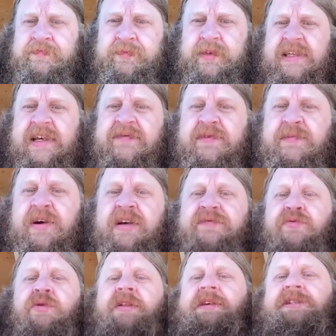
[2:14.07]
Saving money for
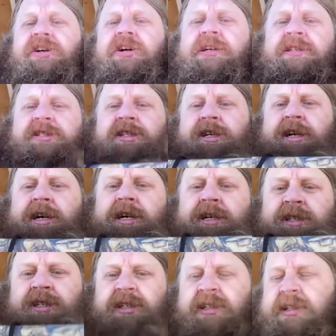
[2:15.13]
one of these hoodies?
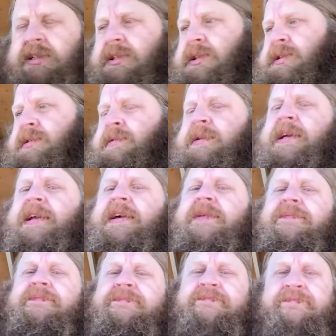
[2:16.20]
Yes! Get it.
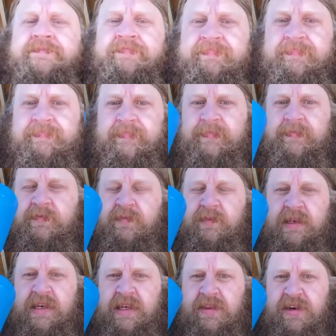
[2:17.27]

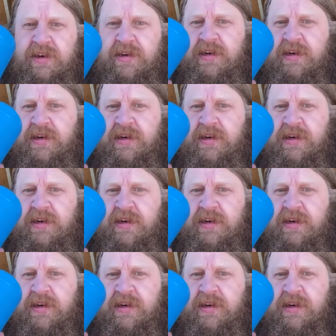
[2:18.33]
Get the good